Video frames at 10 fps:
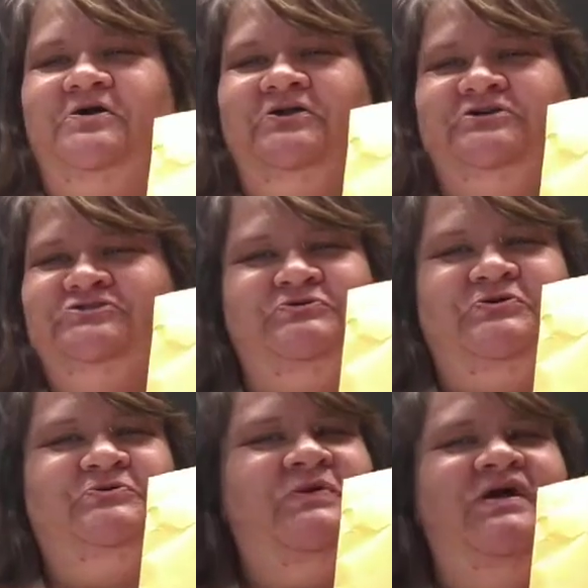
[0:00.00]
not going to show
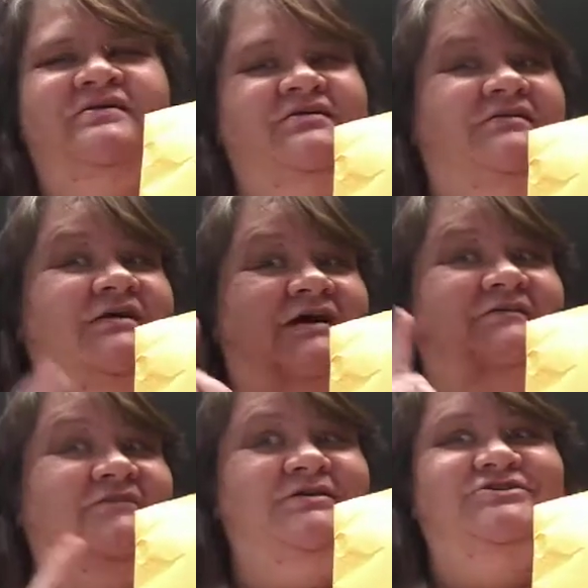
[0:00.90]
you. You got
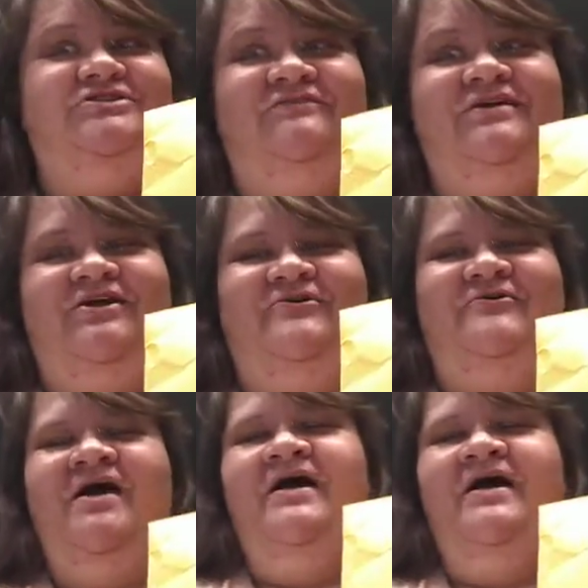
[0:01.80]
to watch the video.